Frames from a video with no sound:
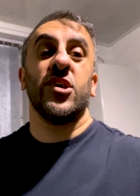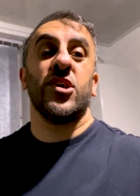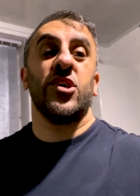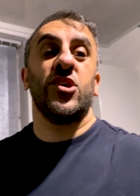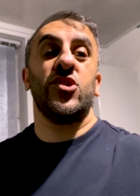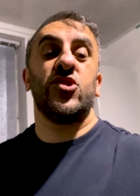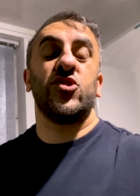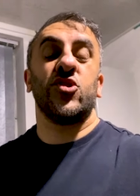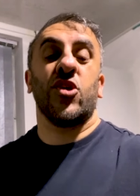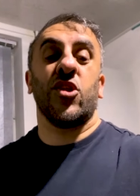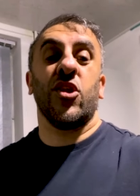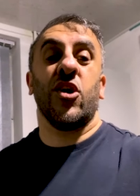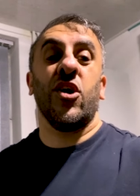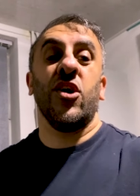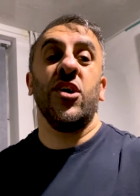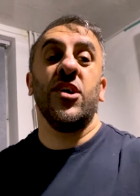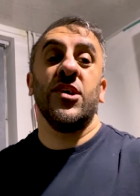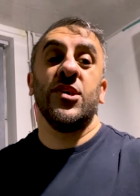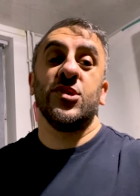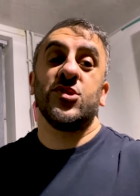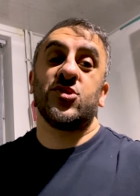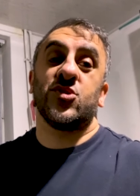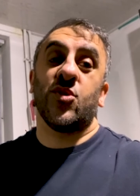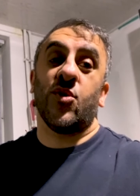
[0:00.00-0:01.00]
inshallah.
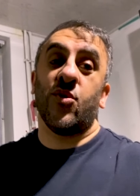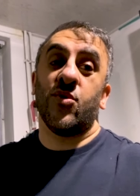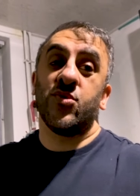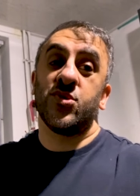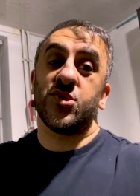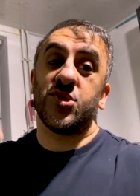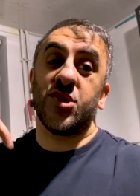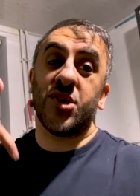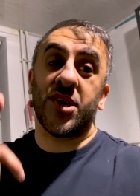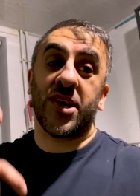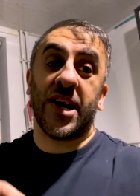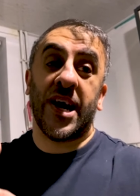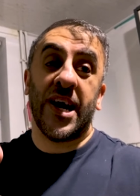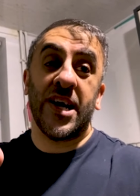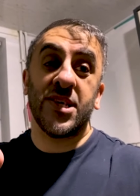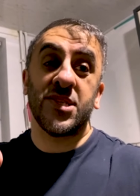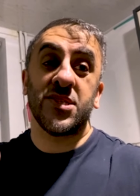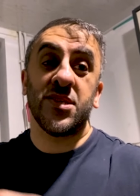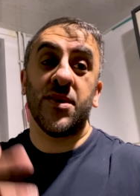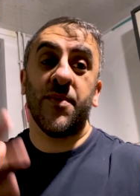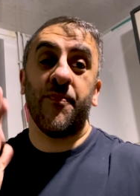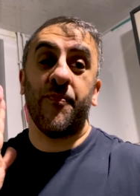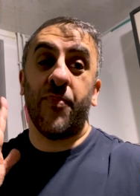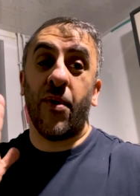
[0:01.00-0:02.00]
So see you
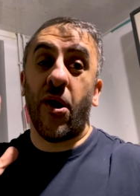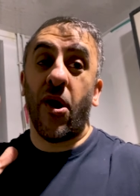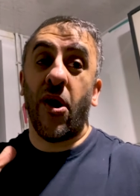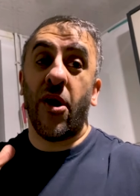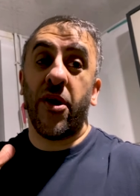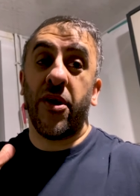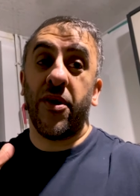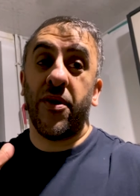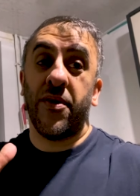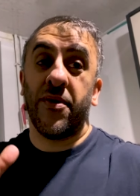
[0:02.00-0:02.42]
guys. Bye.